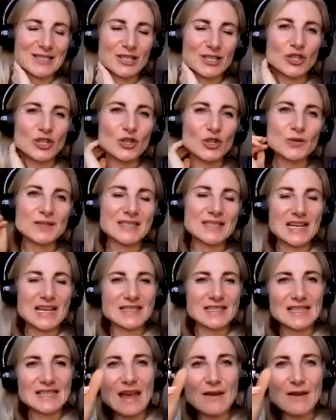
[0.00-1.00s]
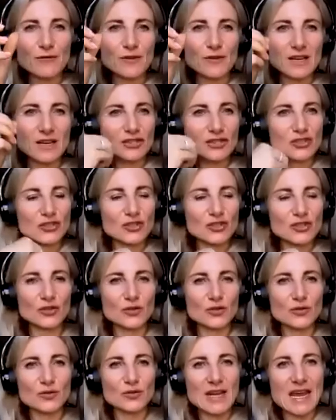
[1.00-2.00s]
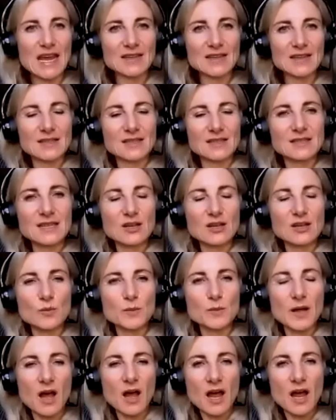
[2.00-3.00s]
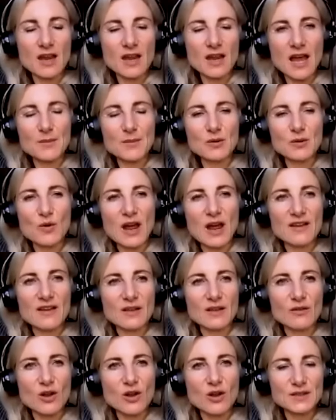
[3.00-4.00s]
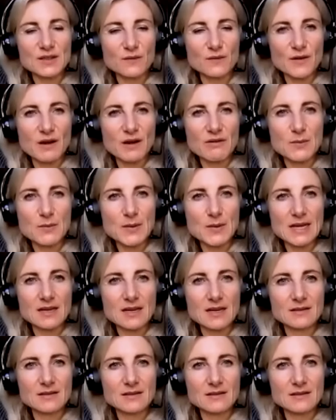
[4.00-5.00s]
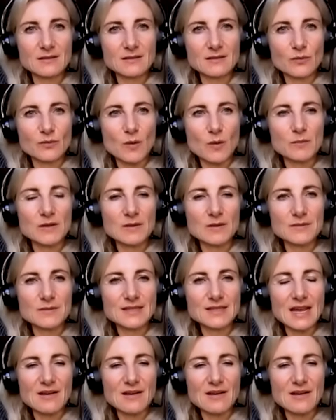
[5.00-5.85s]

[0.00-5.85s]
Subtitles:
used as leverage to get a deal. But I am aware there are some very big problems